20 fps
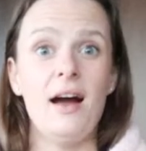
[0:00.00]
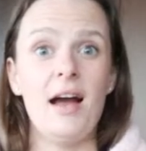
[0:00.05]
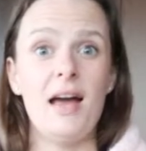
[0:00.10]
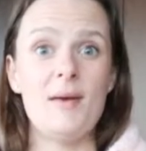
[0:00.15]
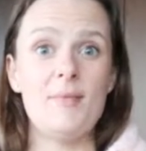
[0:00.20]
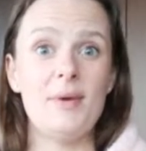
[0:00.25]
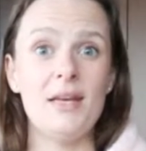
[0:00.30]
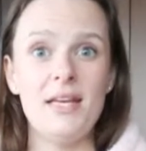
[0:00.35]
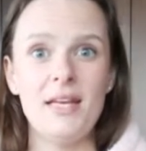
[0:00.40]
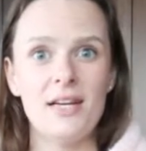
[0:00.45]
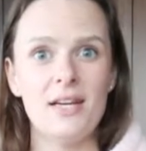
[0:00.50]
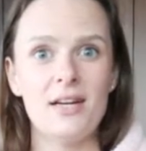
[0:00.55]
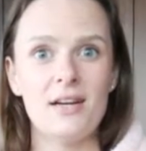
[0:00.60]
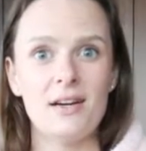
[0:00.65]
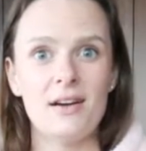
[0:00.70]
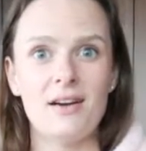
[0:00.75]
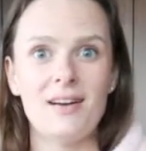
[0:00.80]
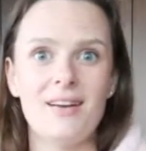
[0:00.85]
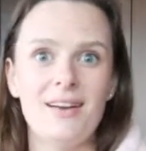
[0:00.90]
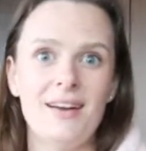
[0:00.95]
I'm
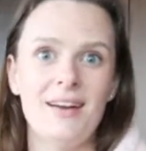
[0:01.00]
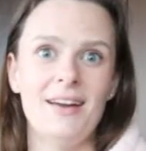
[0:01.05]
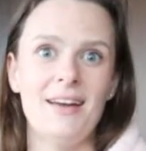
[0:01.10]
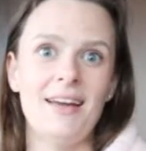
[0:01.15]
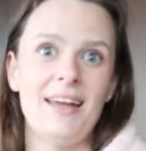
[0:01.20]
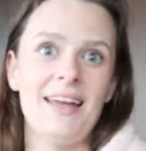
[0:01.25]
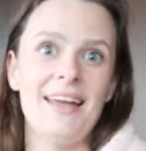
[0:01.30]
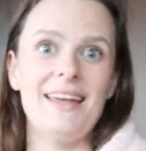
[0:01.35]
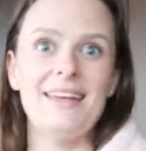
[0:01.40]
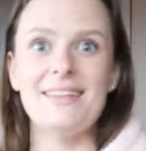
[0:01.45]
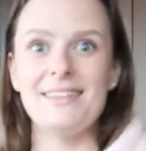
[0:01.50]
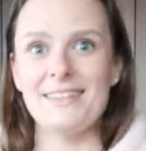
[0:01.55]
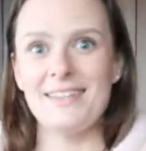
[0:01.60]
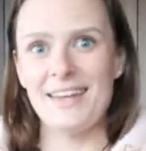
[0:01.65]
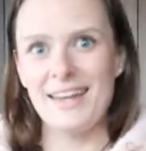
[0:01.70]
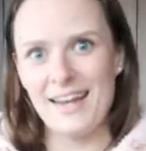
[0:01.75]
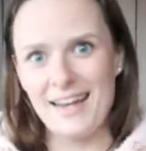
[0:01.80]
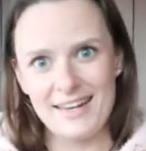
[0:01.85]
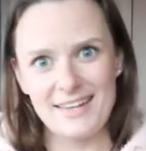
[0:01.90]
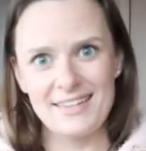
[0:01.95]
here in
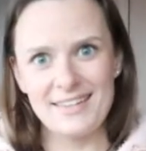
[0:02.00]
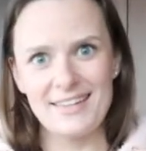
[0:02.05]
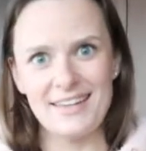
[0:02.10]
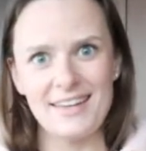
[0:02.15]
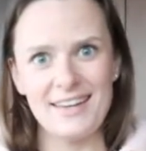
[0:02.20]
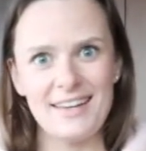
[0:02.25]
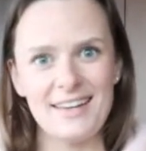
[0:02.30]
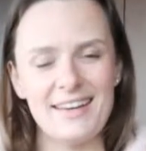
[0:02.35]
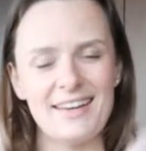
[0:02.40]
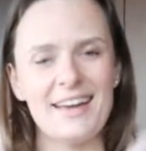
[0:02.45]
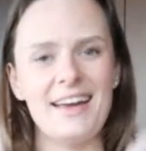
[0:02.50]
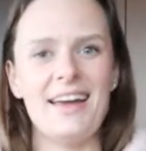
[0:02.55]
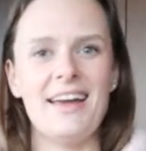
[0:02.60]
Canada